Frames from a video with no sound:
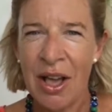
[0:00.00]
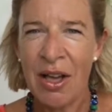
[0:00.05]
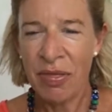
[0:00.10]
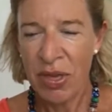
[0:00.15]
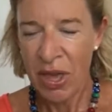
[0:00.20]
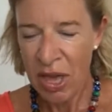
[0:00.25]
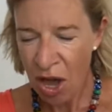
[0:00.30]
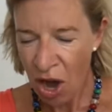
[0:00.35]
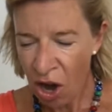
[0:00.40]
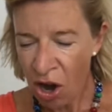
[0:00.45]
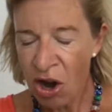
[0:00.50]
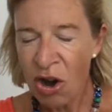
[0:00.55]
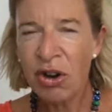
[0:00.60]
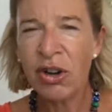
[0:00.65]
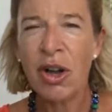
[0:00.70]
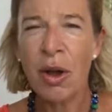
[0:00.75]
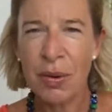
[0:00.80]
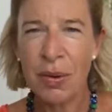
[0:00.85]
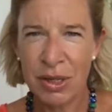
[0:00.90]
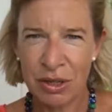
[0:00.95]
They are
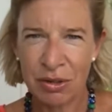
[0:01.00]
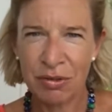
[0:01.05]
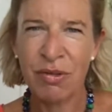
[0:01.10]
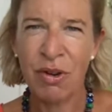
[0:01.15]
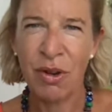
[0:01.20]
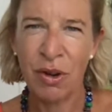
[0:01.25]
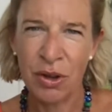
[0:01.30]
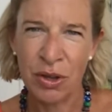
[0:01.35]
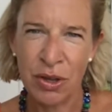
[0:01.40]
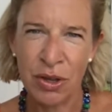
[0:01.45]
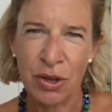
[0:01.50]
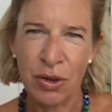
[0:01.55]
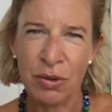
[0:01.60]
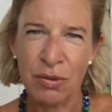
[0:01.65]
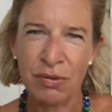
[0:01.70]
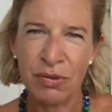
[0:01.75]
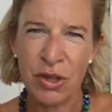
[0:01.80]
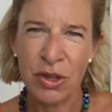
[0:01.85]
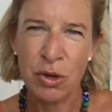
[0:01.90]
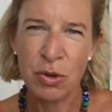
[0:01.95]
going to follow you
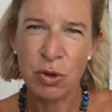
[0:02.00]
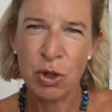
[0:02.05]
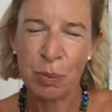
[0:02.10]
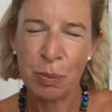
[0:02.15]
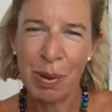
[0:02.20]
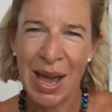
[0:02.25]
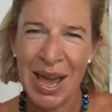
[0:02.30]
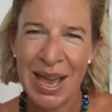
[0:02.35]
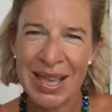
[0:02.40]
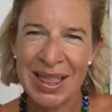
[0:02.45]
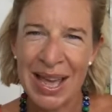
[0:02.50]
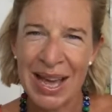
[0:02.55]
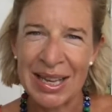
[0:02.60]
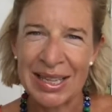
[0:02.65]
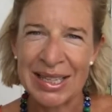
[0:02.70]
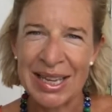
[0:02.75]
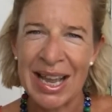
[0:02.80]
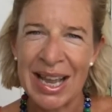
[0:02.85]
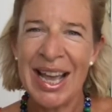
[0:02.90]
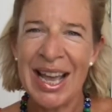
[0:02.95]
for you to pay
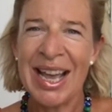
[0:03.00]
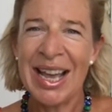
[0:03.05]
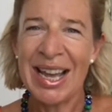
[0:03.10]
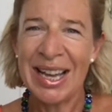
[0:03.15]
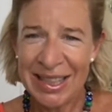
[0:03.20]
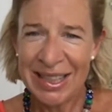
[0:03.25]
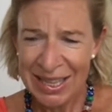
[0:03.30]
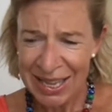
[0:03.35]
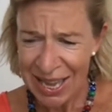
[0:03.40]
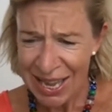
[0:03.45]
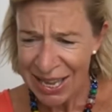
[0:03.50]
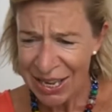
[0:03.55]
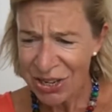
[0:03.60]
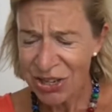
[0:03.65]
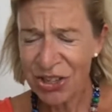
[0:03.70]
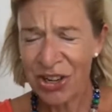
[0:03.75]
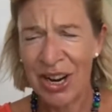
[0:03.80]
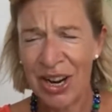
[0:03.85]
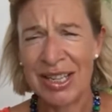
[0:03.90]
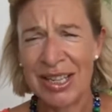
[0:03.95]
that. And the
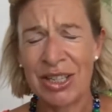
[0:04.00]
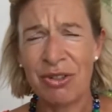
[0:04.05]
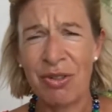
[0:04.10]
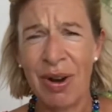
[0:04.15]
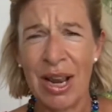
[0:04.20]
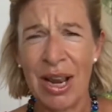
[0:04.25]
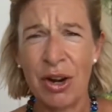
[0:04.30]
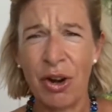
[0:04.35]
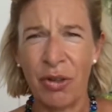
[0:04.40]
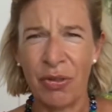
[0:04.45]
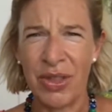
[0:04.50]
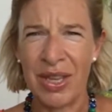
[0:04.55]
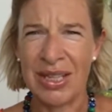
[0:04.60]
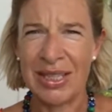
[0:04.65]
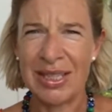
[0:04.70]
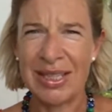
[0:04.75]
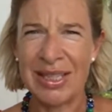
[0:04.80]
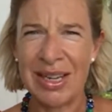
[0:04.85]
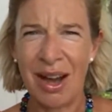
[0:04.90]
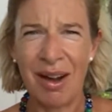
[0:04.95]
interest rate on this
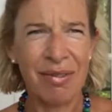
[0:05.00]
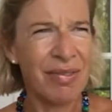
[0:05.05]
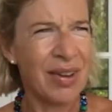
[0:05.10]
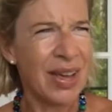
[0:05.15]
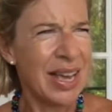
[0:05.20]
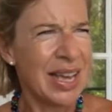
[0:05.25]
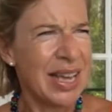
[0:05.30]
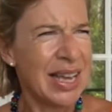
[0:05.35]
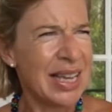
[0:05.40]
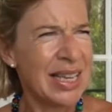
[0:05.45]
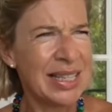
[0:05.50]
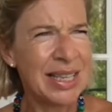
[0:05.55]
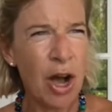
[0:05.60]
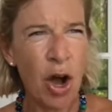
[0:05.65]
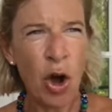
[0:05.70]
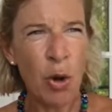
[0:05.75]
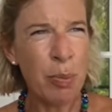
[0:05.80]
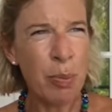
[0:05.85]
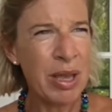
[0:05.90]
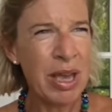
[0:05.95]
stuff is
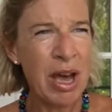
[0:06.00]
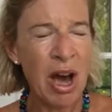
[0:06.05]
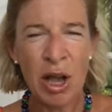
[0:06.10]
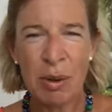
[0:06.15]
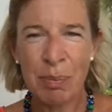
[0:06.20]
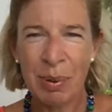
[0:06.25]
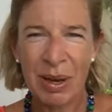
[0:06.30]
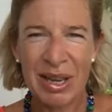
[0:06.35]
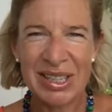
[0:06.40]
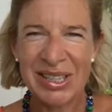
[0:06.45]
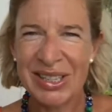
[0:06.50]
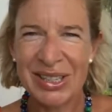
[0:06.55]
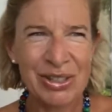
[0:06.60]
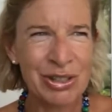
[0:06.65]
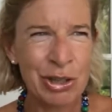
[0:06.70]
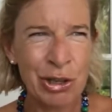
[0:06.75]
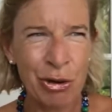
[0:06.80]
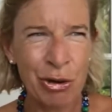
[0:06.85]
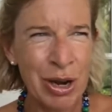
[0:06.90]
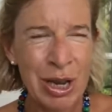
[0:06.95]
RPI plus
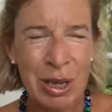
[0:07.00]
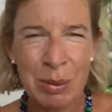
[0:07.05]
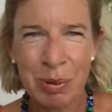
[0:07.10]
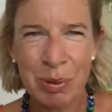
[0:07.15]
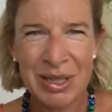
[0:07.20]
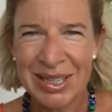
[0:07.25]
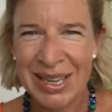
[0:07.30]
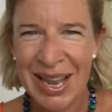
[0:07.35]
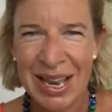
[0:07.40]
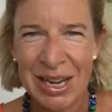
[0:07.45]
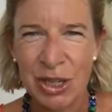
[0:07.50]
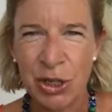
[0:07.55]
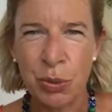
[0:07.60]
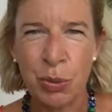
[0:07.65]
3%,